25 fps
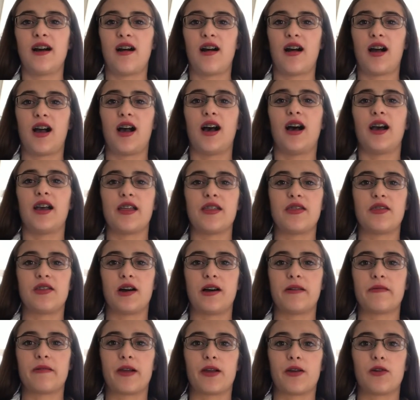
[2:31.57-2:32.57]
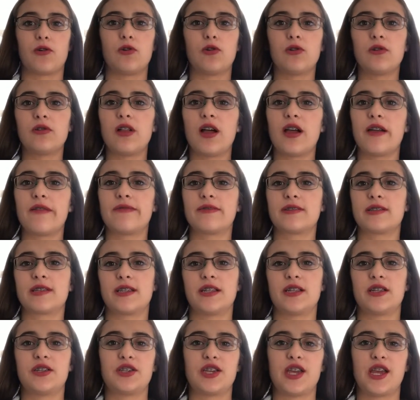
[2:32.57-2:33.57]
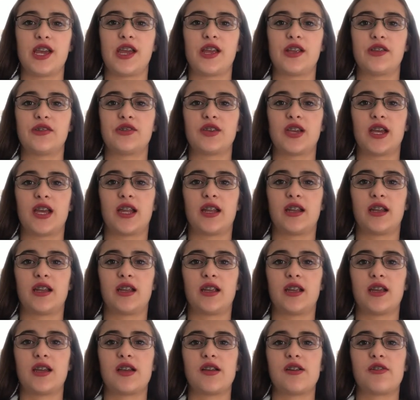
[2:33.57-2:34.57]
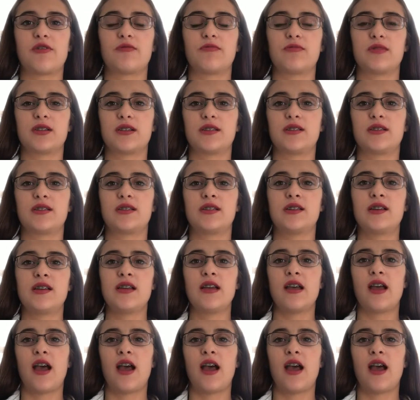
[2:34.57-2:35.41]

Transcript: I thought my whole life was gonna change, and it was,